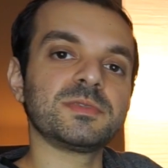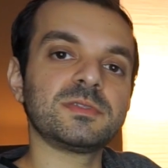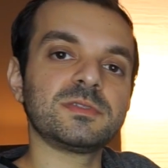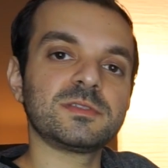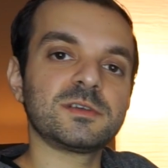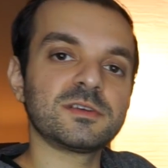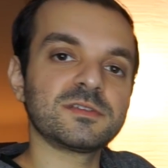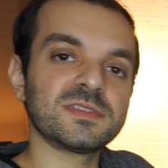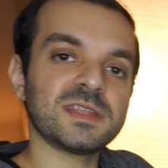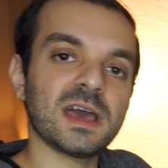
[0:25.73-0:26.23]

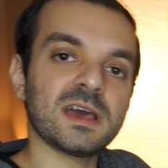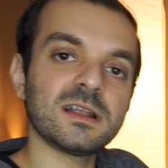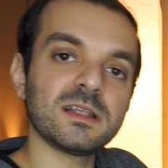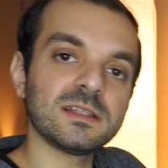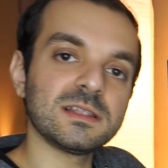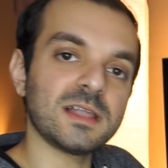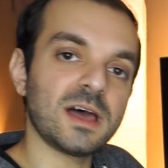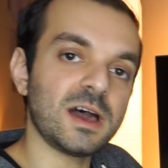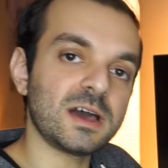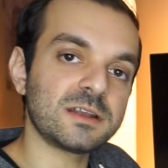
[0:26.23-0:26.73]
There's not a
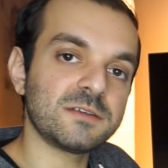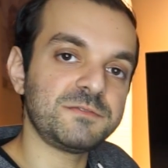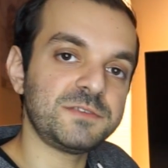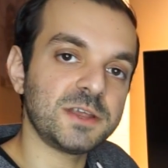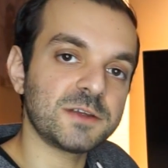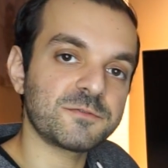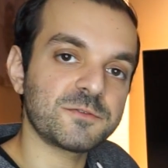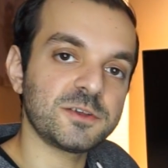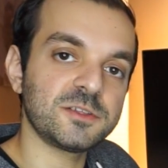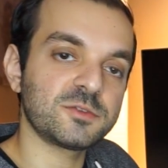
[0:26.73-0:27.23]
lot of
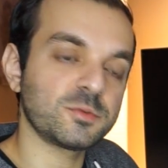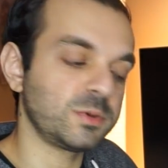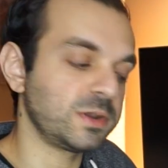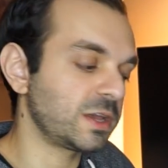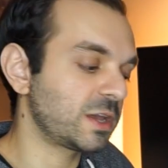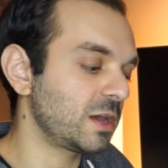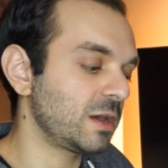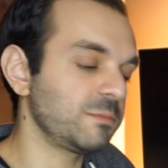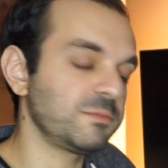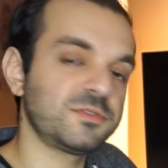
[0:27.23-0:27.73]
difference when
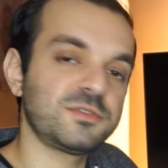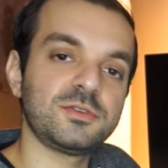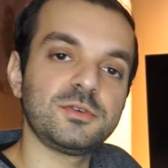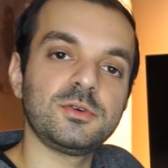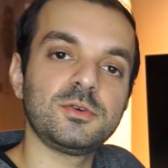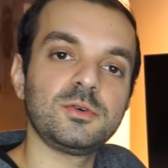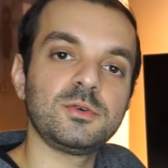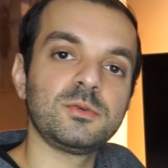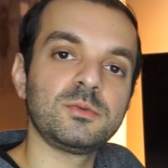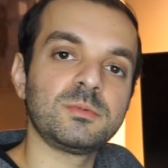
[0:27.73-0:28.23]
it comes
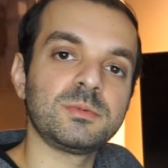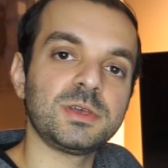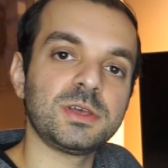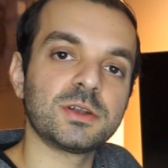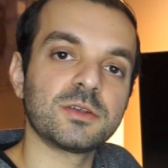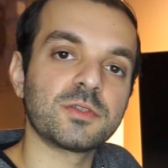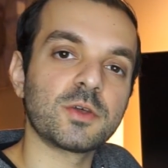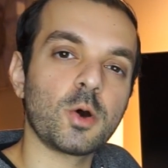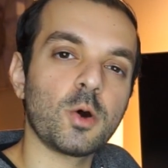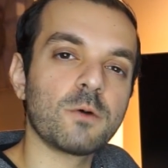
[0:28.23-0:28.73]
to
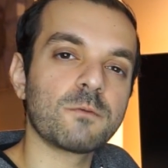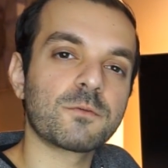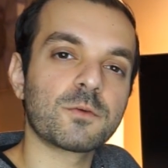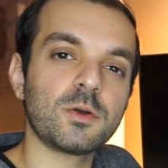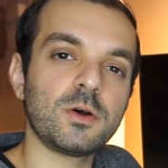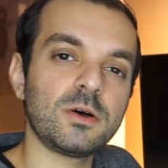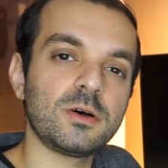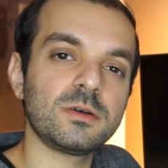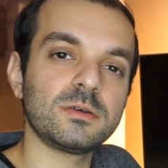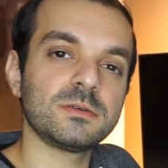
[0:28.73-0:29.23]
the
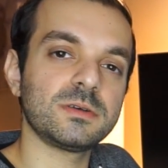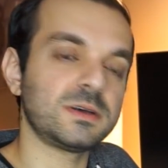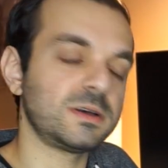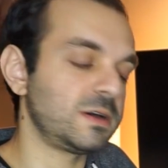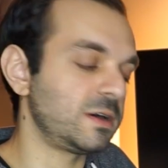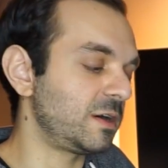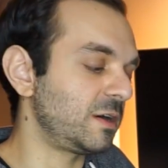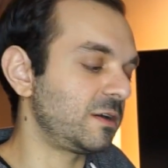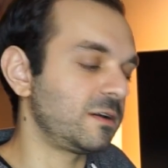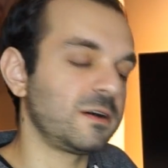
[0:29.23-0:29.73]
overall
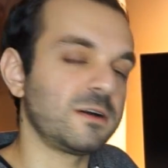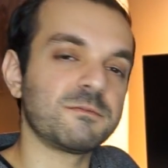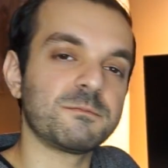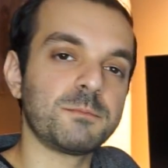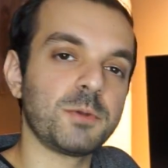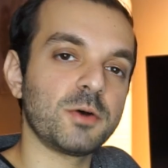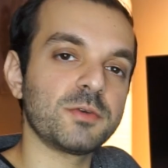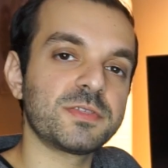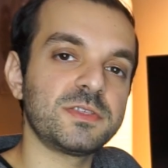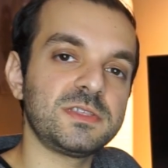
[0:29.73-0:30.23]
of
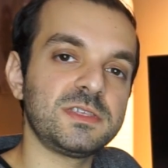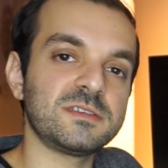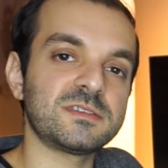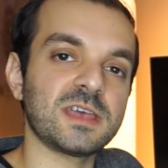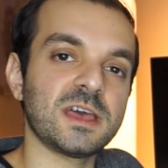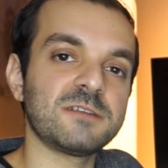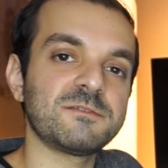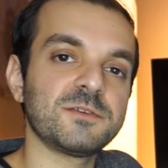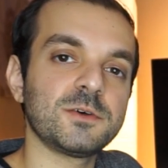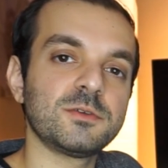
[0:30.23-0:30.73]
both of these
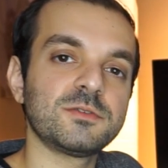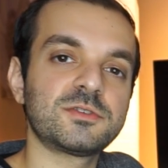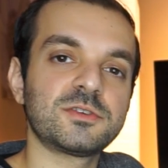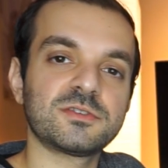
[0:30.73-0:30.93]
headphones.